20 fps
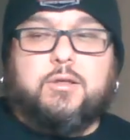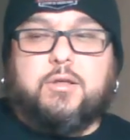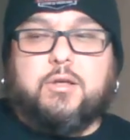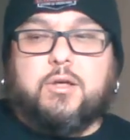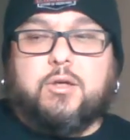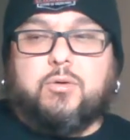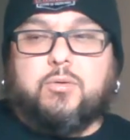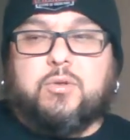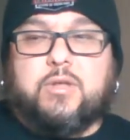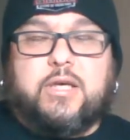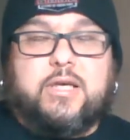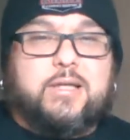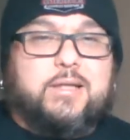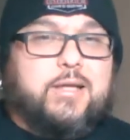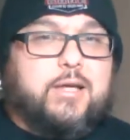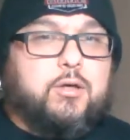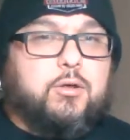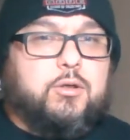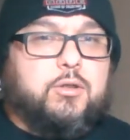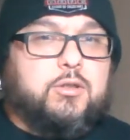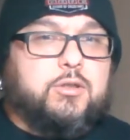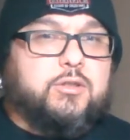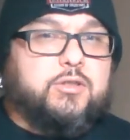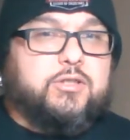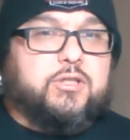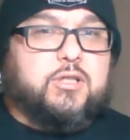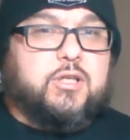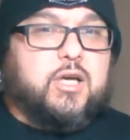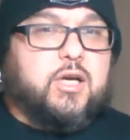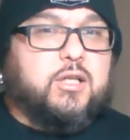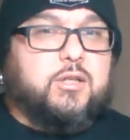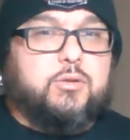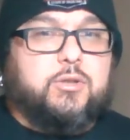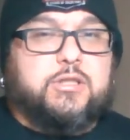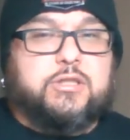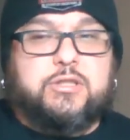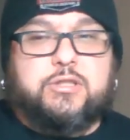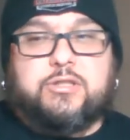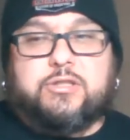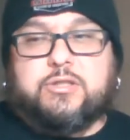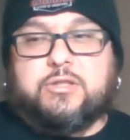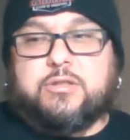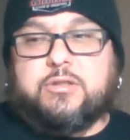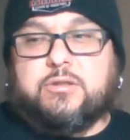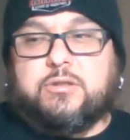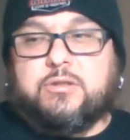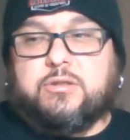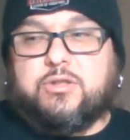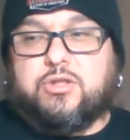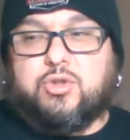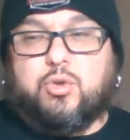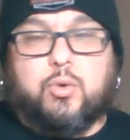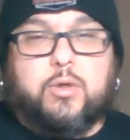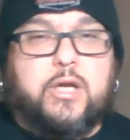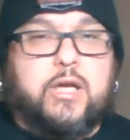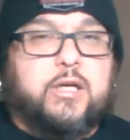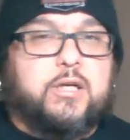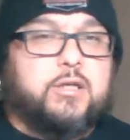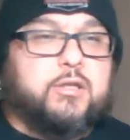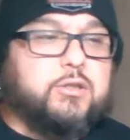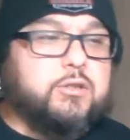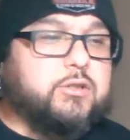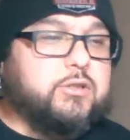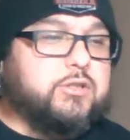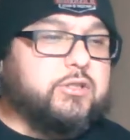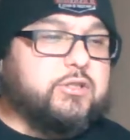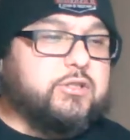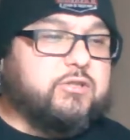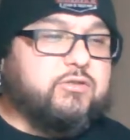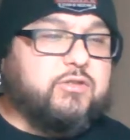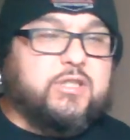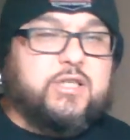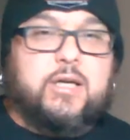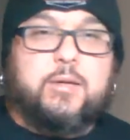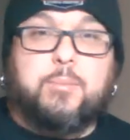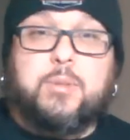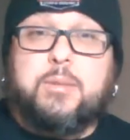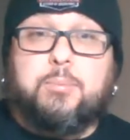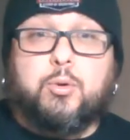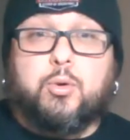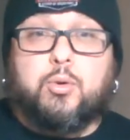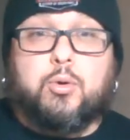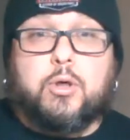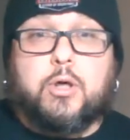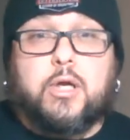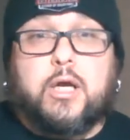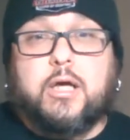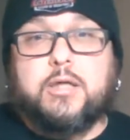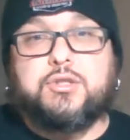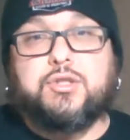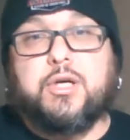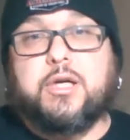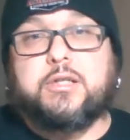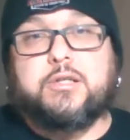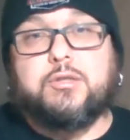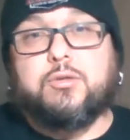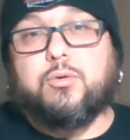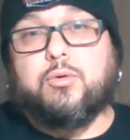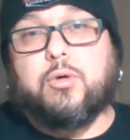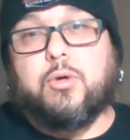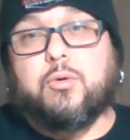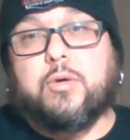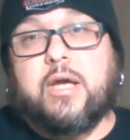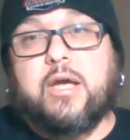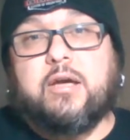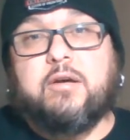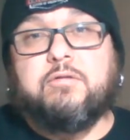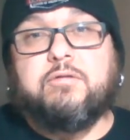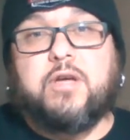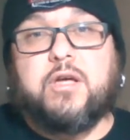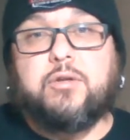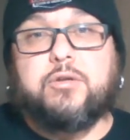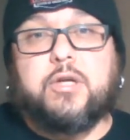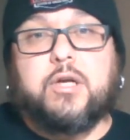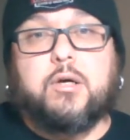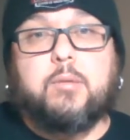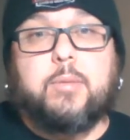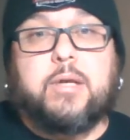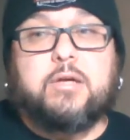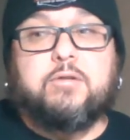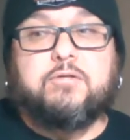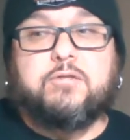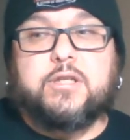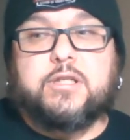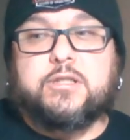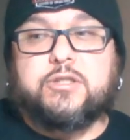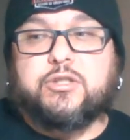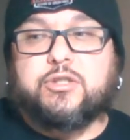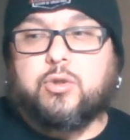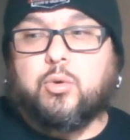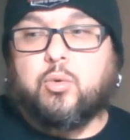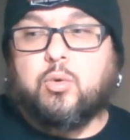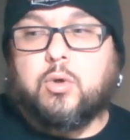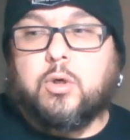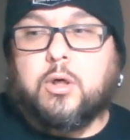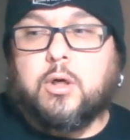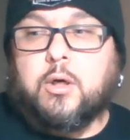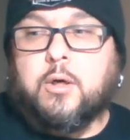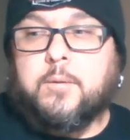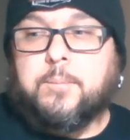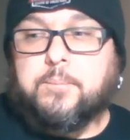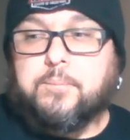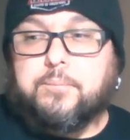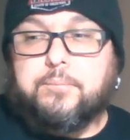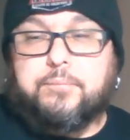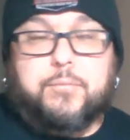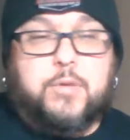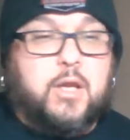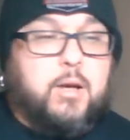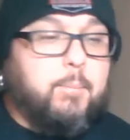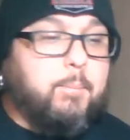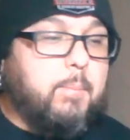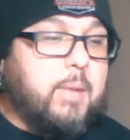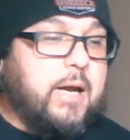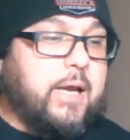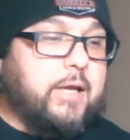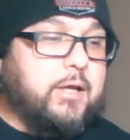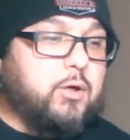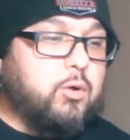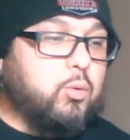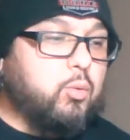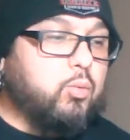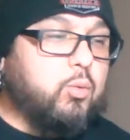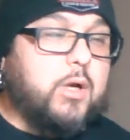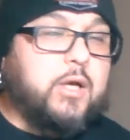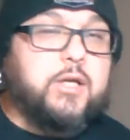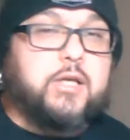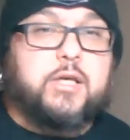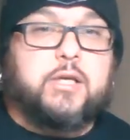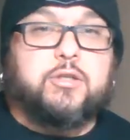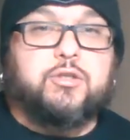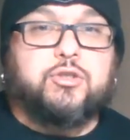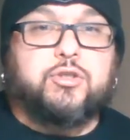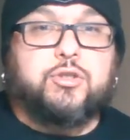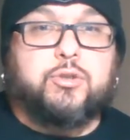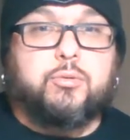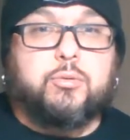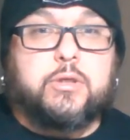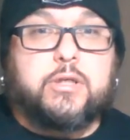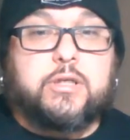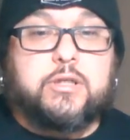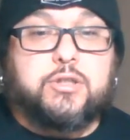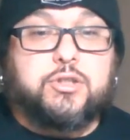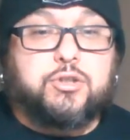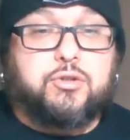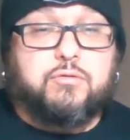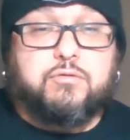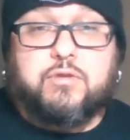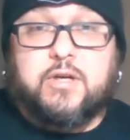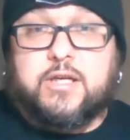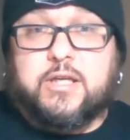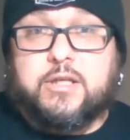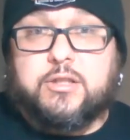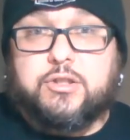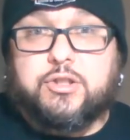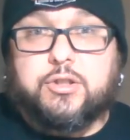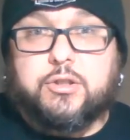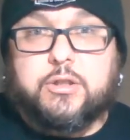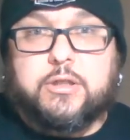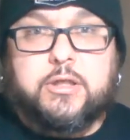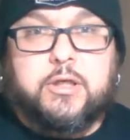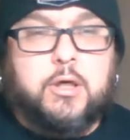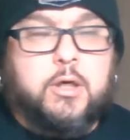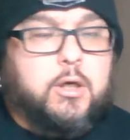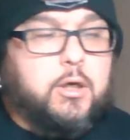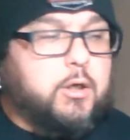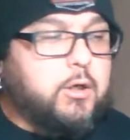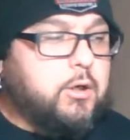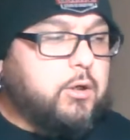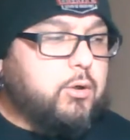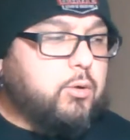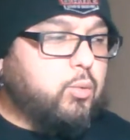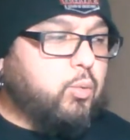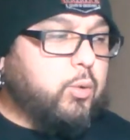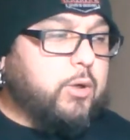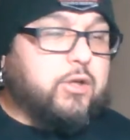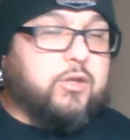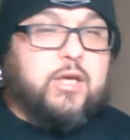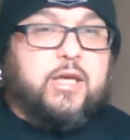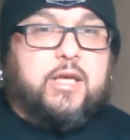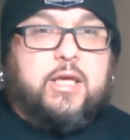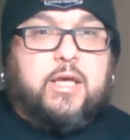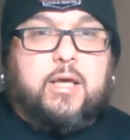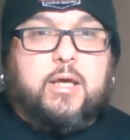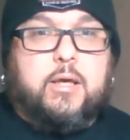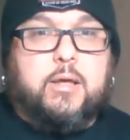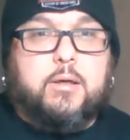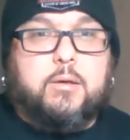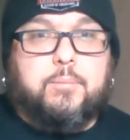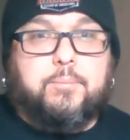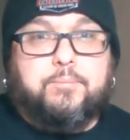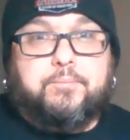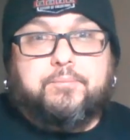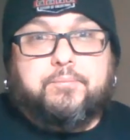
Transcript: you know, like letterers and colorists and story editors and stuff like that, people who are contracted who don't have healthcare benefits or might run into an issue financially where they can't,